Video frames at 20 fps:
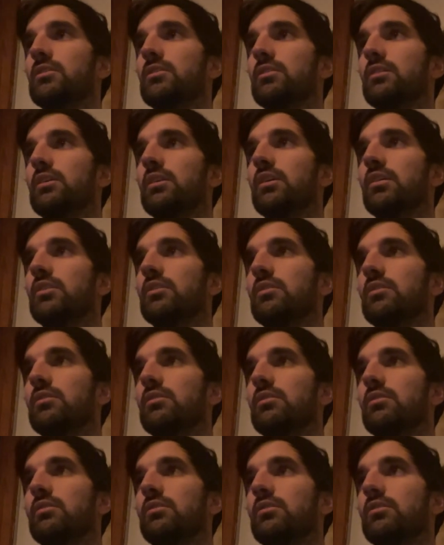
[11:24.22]

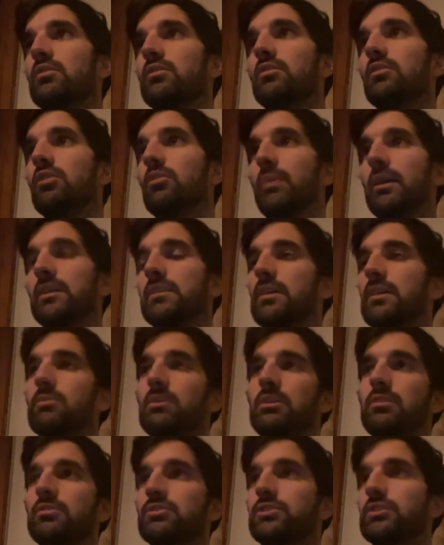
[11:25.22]
And by the time
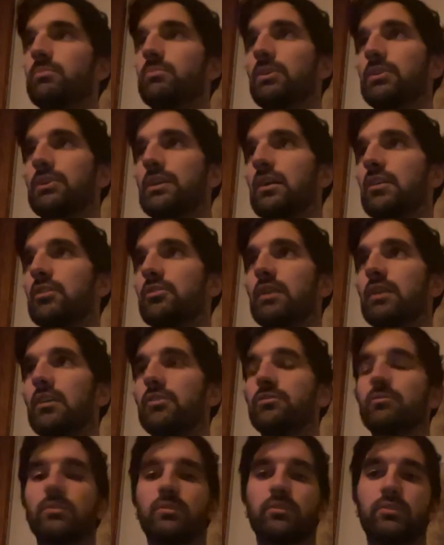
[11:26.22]
you get your seatbelt on, you're
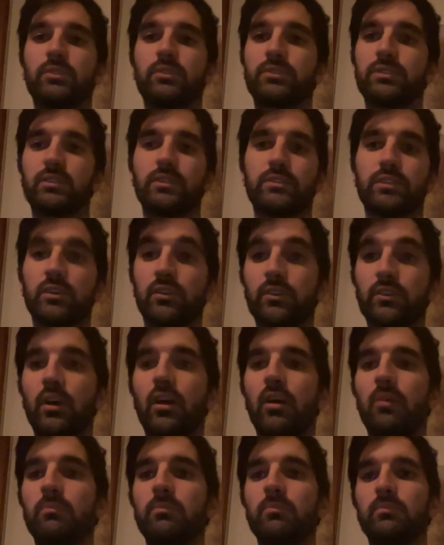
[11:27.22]
down the road. It's hooked
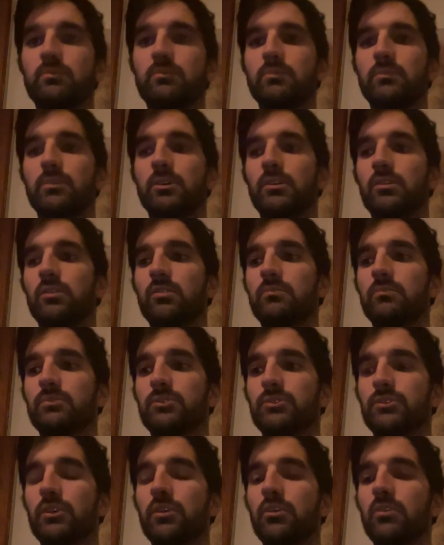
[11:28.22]
up.
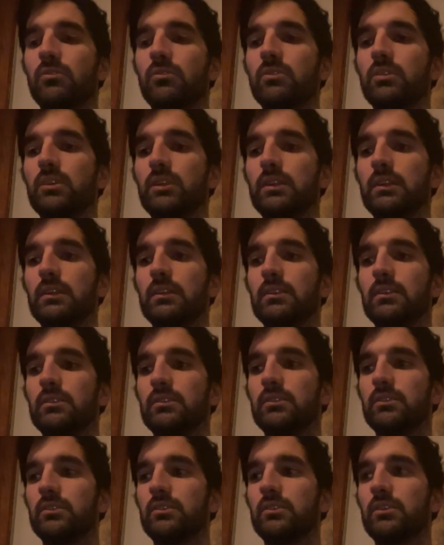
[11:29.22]
So
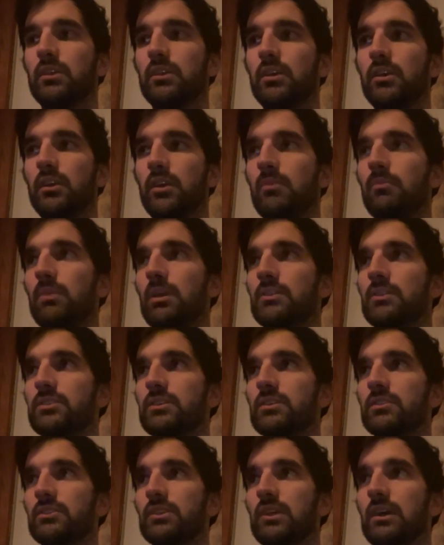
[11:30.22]
it makes
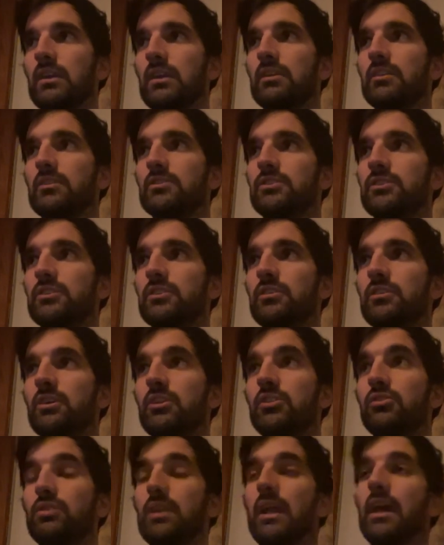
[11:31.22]
things a lot easier,
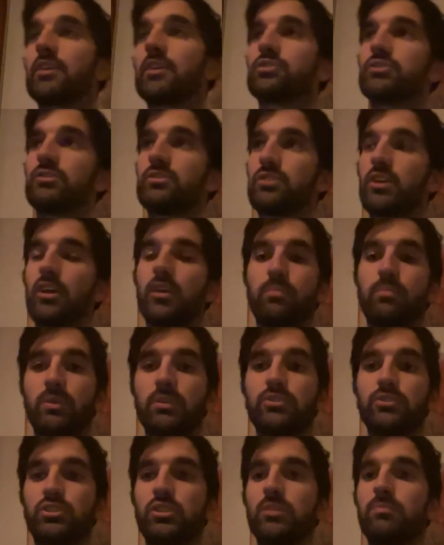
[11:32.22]
and you can actually type
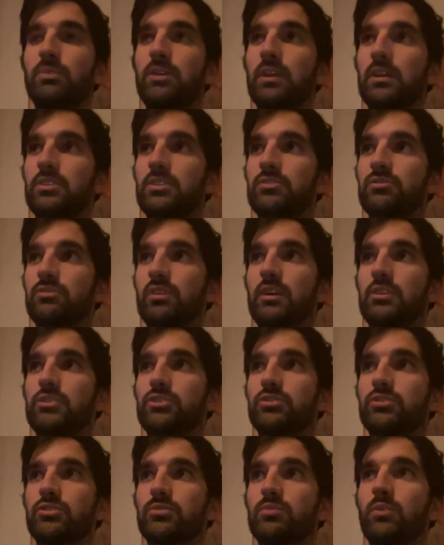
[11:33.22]
in GPS
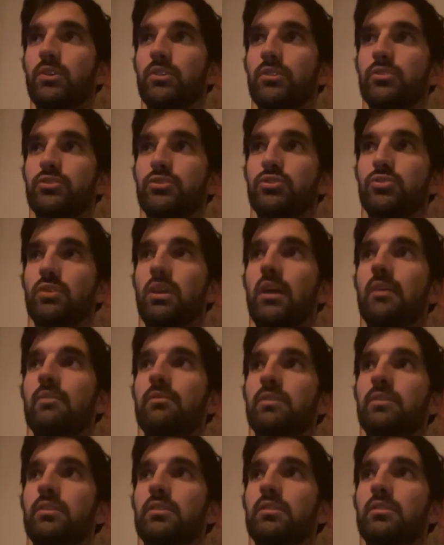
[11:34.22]
directions while you're
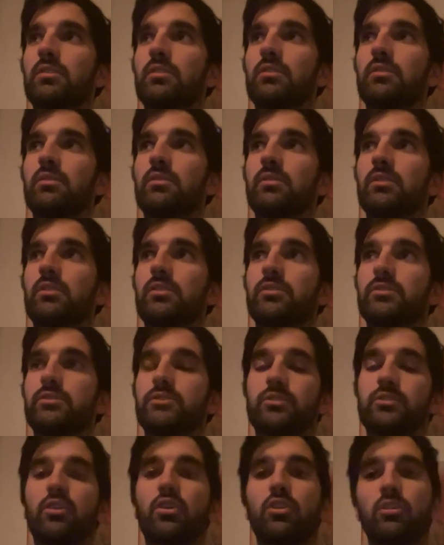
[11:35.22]
driving,
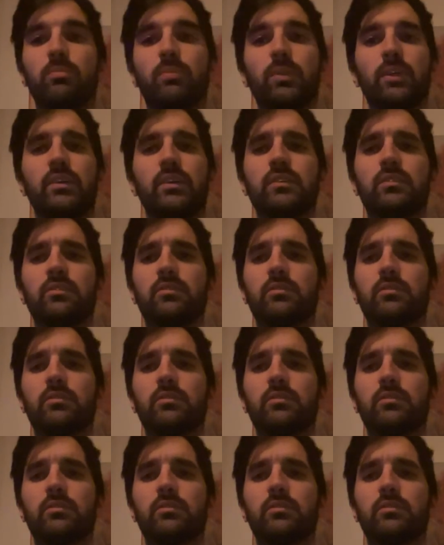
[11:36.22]
because CarPlay,